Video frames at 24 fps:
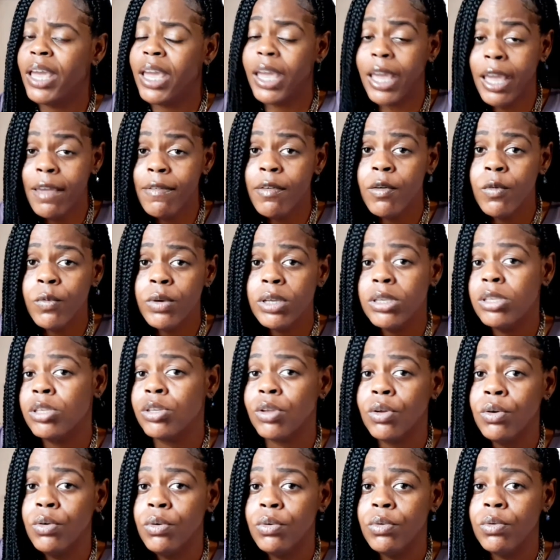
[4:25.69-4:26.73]
Even with
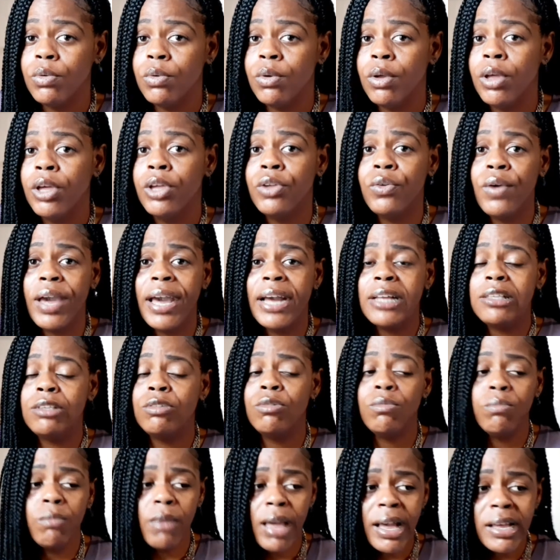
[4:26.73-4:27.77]
school, you had
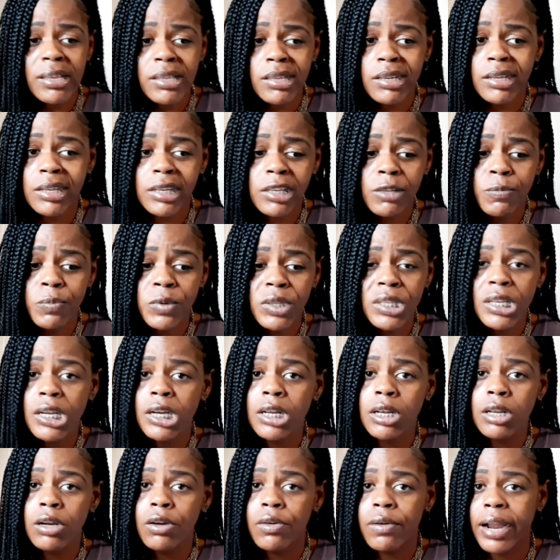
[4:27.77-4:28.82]
to master this
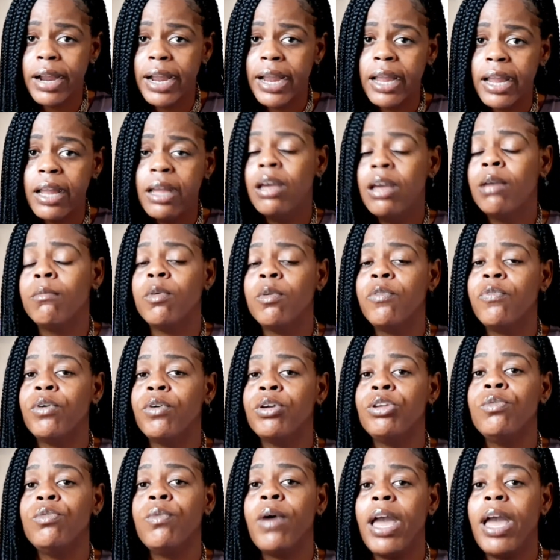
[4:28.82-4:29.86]
particular grade before
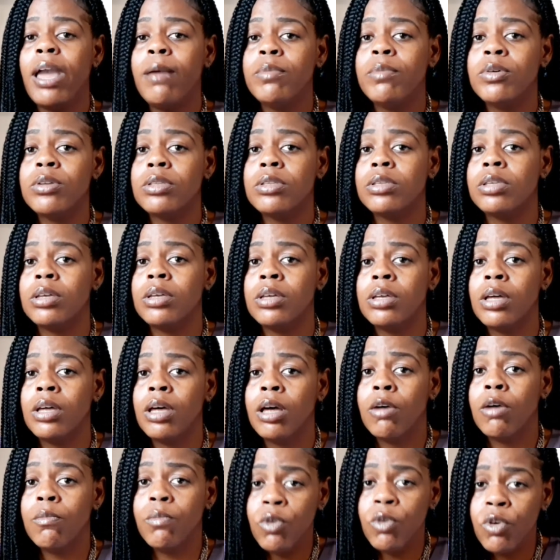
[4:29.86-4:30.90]
you were able to
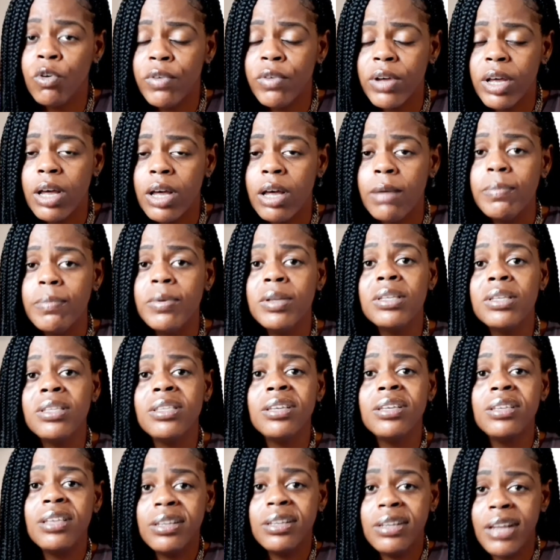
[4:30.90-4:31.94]
move up
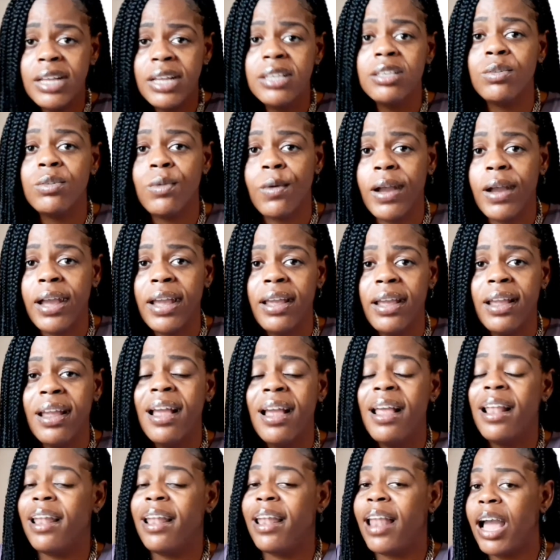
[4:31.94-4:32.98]
to the next grade.
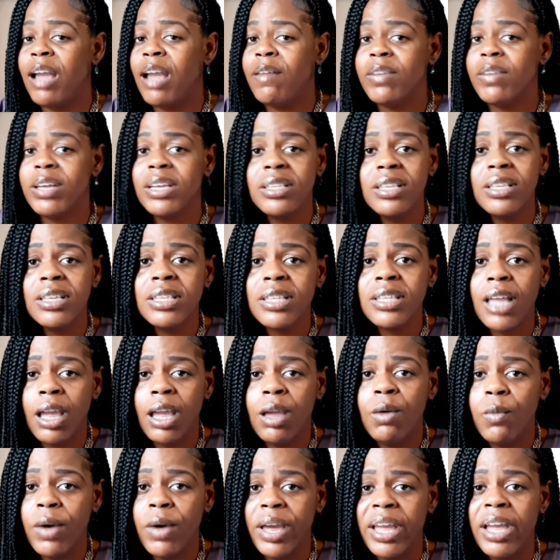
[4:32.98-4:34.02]
Life is the
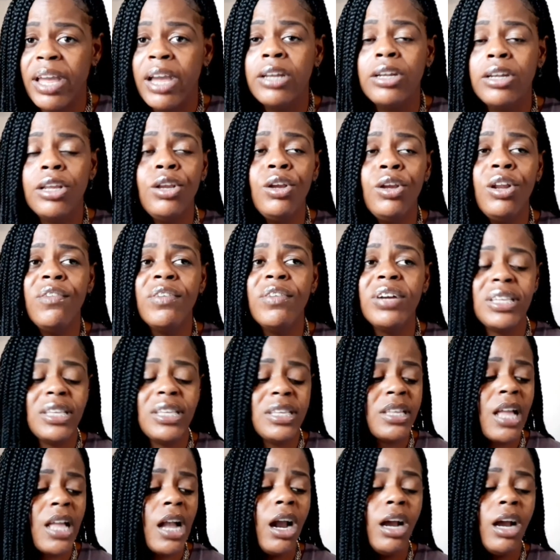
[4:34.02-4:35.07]
same way. The universe is
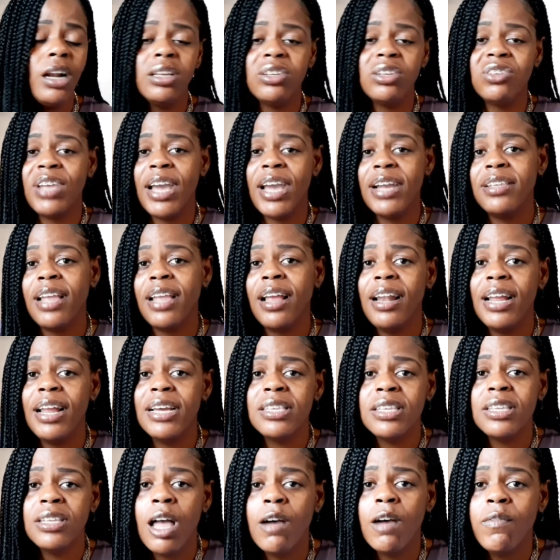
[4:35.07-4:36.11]
not going to check that
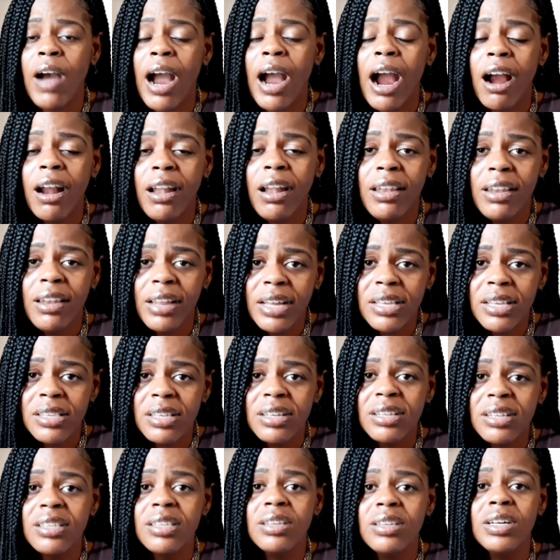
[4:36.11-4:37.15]
lesson off our list
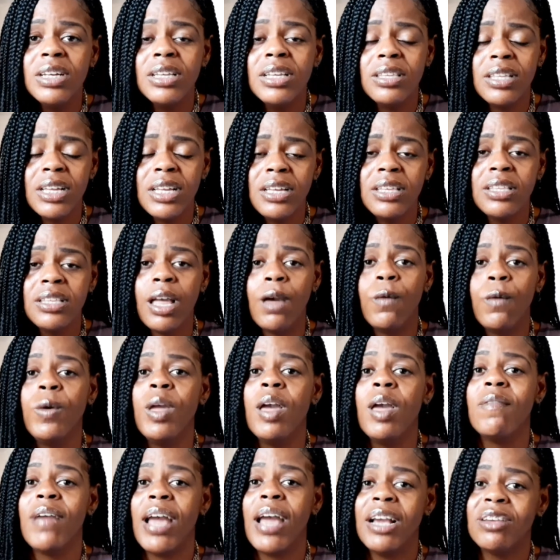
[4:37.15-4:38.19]
until it sees that we
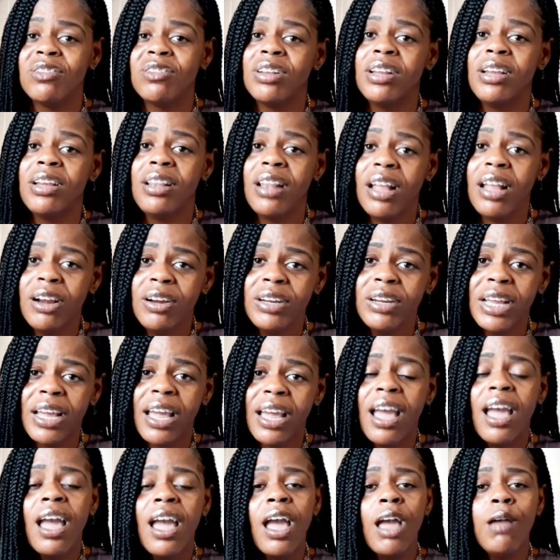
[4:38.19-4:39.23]
have actually learned it.
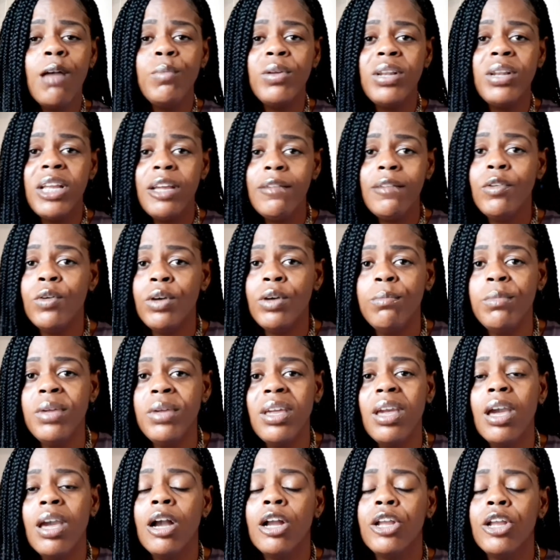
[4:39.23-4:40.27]
And believe you and
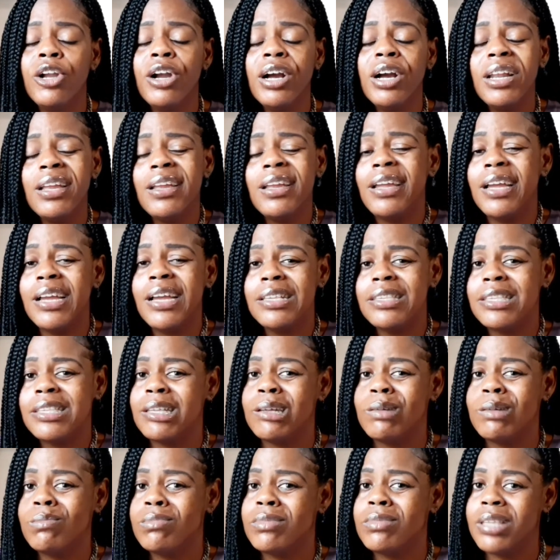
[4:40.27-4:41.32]
me, you're going to get
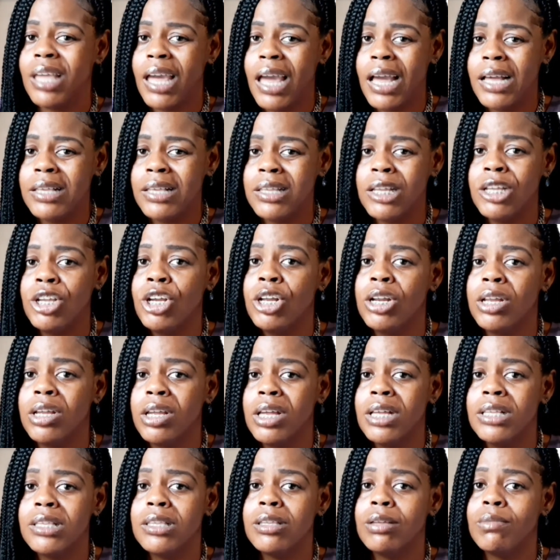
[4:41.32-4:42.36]
some tests, you're going to
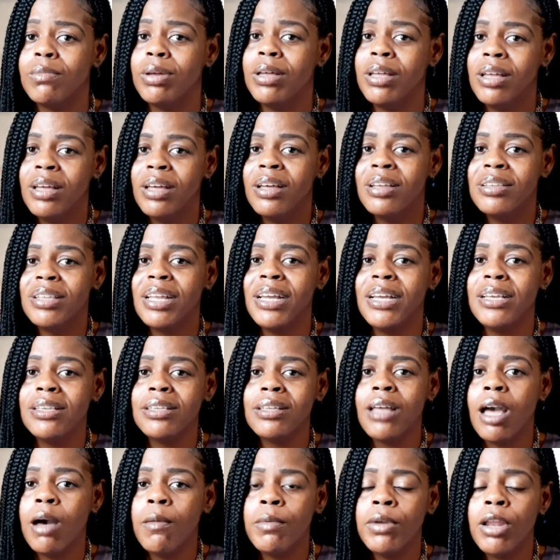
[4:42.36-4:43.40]
get some
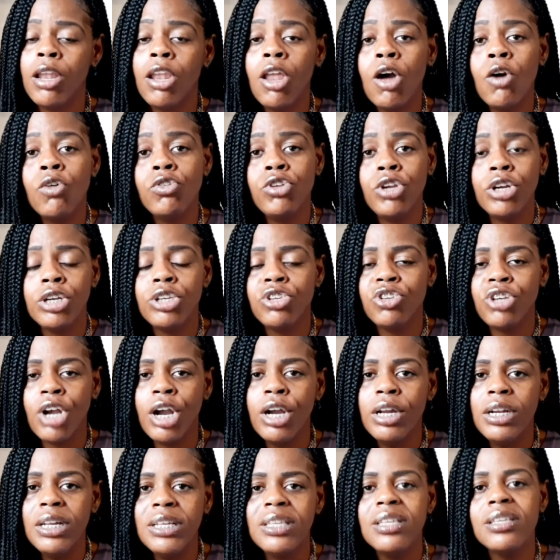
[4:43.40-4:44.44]
things coming along your
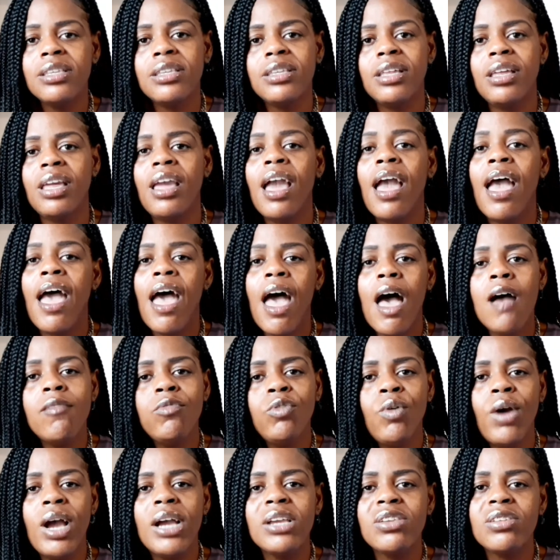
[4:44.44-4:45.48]
journey to see have
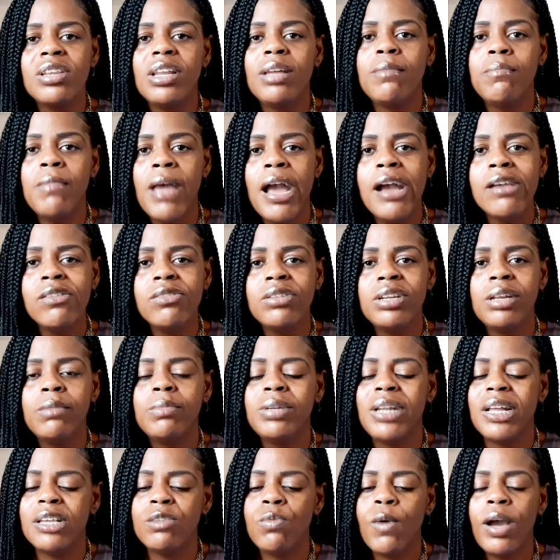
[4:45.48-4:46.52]
you actually mastered it. But
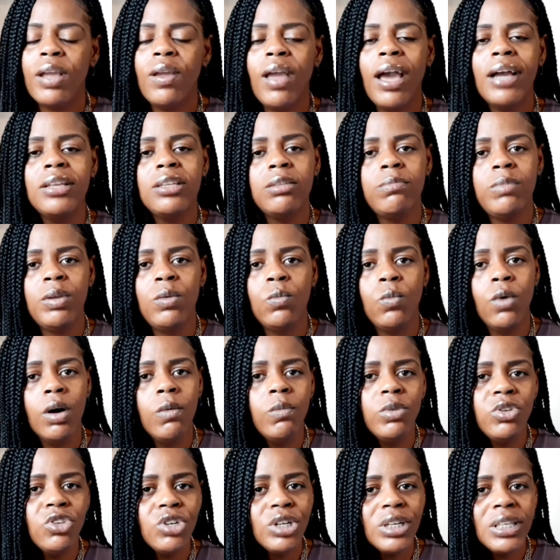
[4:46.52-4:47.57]
that's why you have to be one
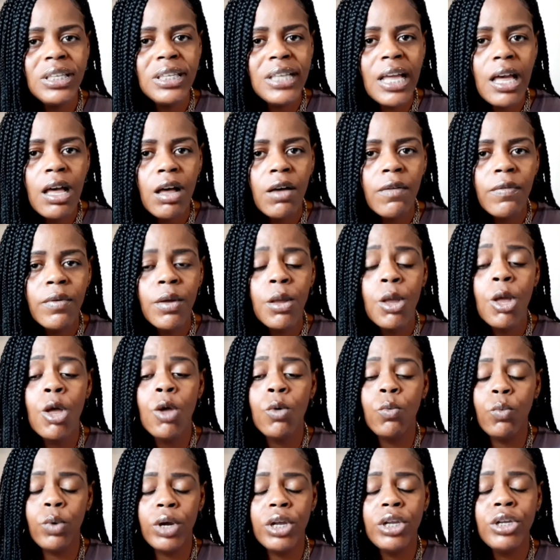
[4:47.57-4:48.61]
with yourself,
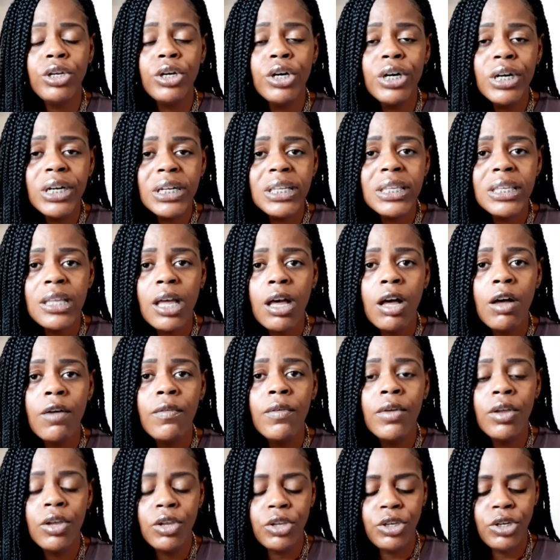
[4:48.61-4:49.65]

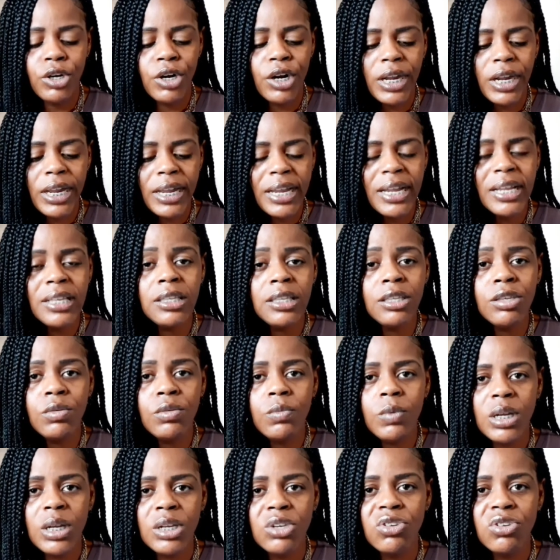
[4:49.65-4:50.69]
your
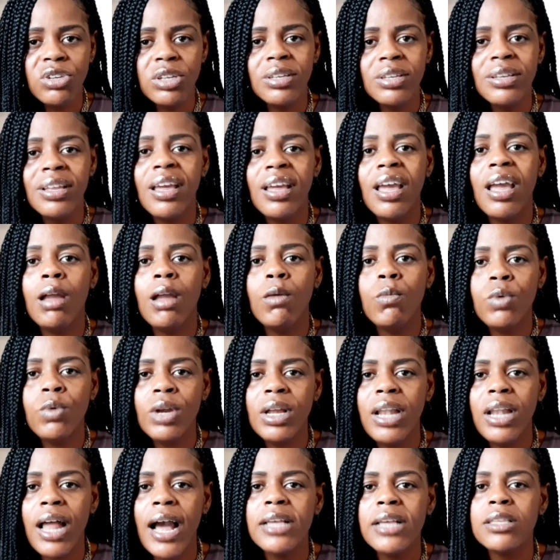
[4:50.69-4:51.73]
intuition, and
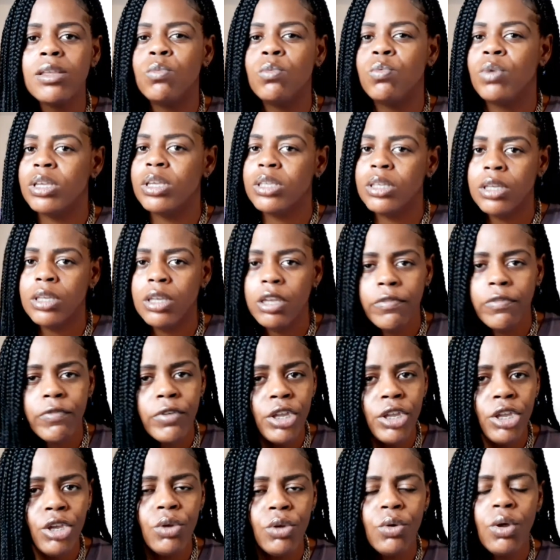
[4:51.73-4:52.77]
realize what's good for
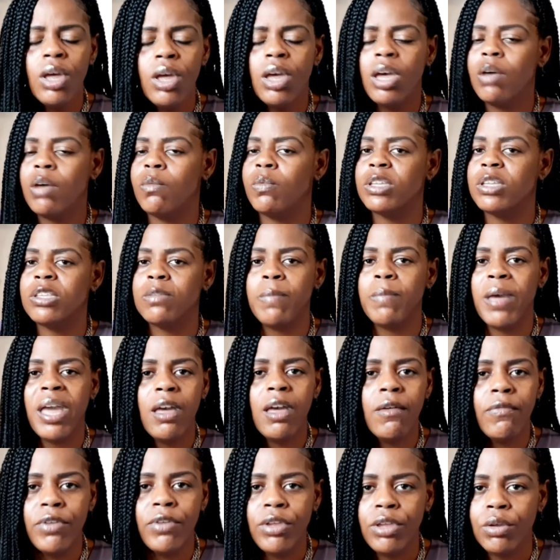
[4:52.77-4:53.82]
you and what's
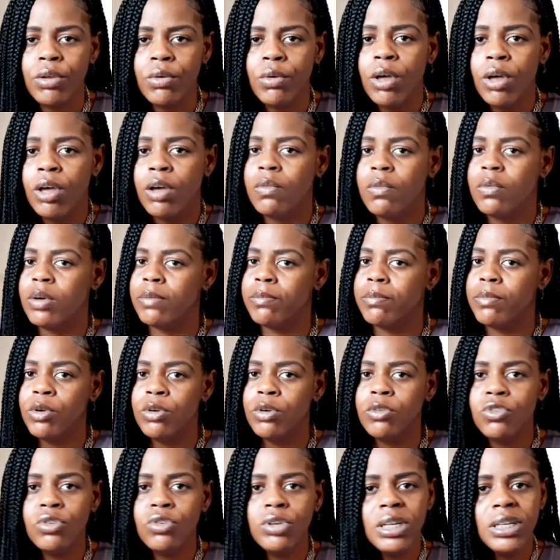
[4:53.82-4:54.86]
bad for you, what
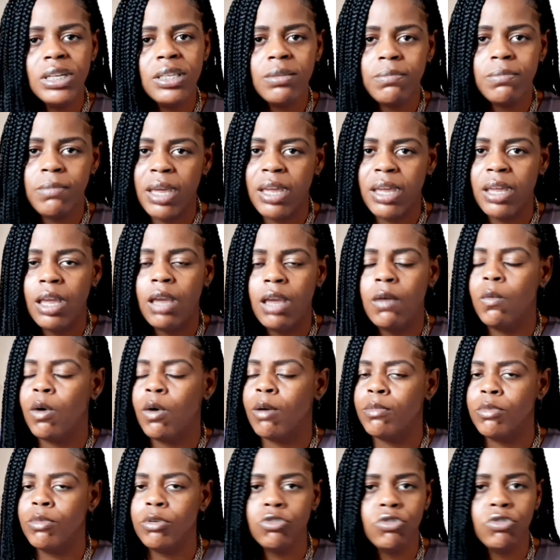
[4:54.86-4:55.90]
moves you need to make and
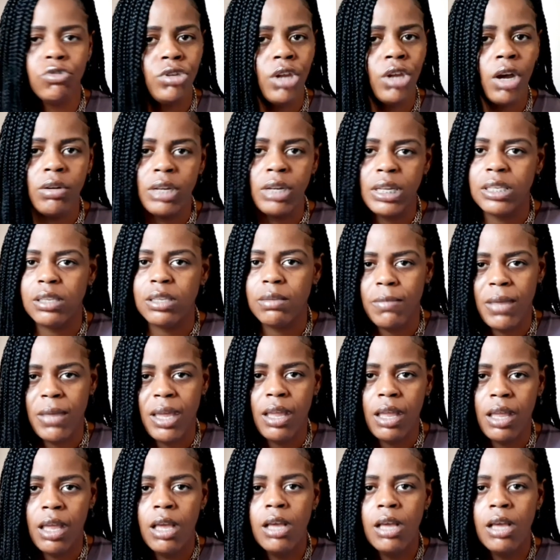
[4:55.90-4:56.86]
what moves you don't need to make.